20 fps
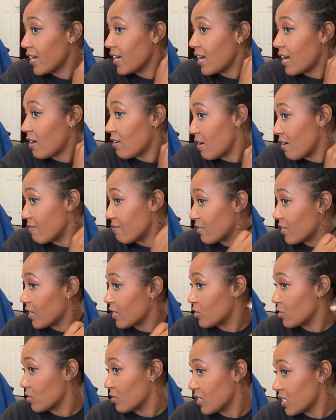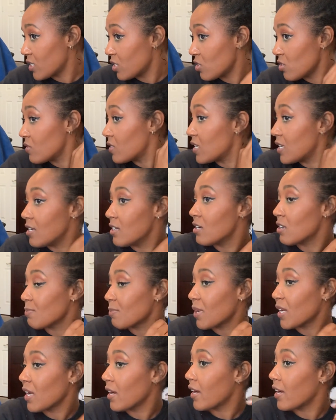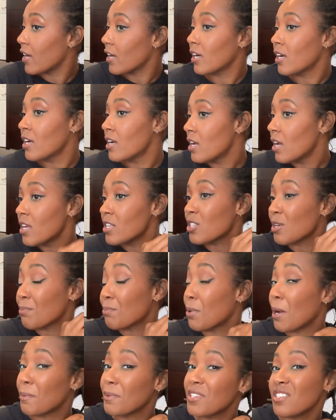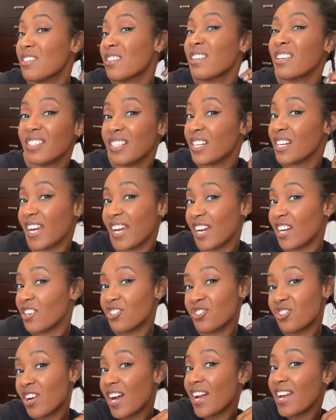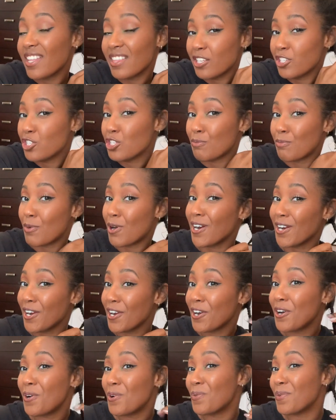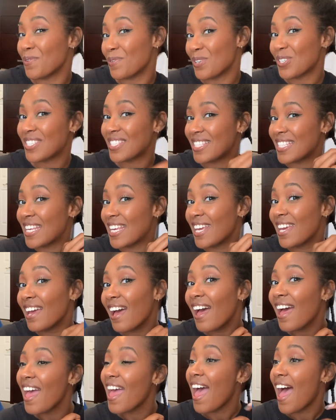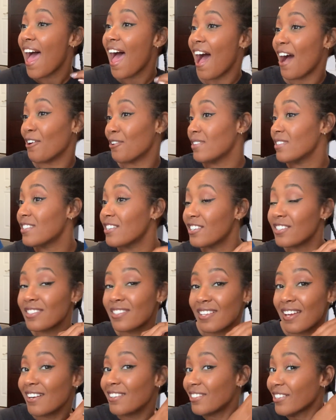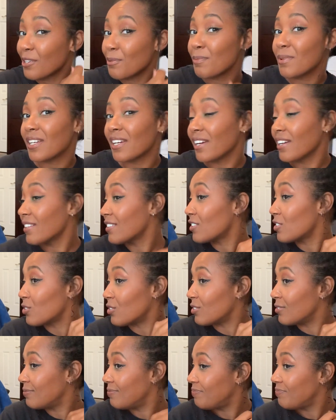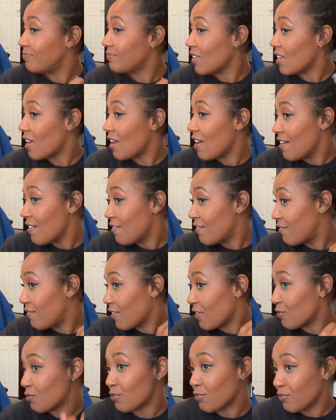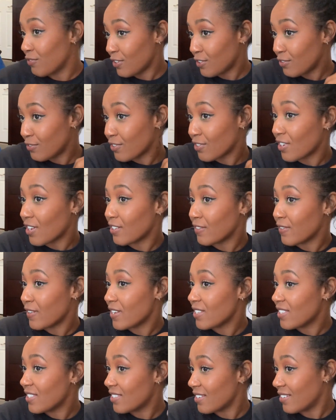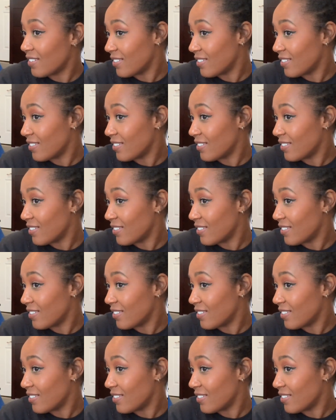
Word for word: it, however, I don't like to use heat on my hair, so I'm probably just gonna let it air dry, and then tomorrow we will see how it turns out. It'll be a little fun reveal for all of us.